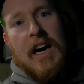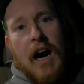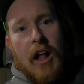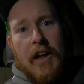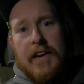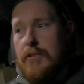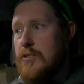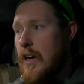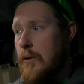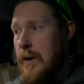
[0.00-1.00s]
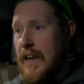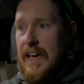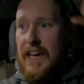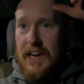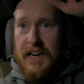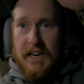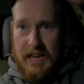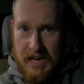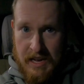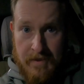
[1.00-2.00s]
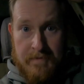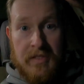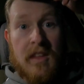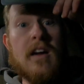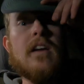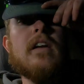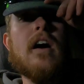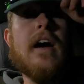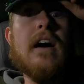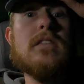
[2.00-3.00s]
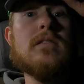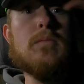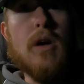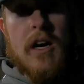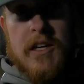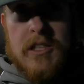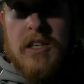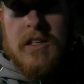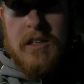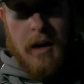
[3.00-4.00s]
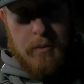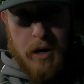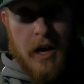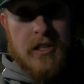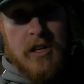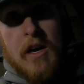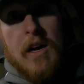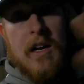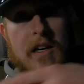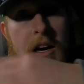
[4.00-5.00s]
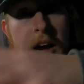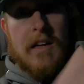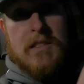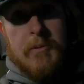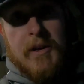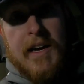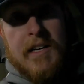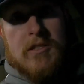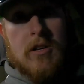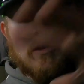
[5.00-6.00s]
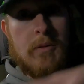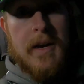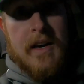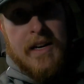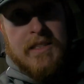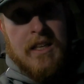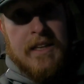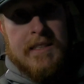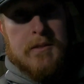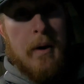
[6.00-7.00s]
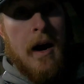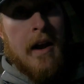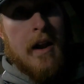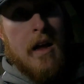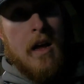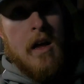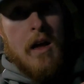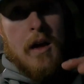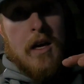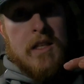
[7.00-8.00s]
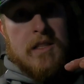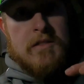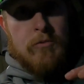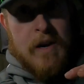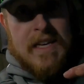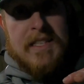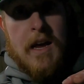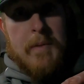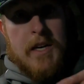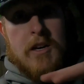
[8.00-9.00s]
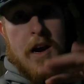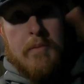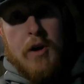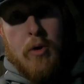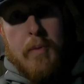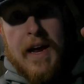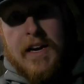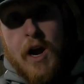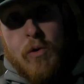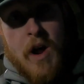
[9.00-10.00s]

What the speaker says: All I did was I went ahead and dug out some brush, dug out some of the catch circle, made a nice clean spot, reset my trap, no bait, no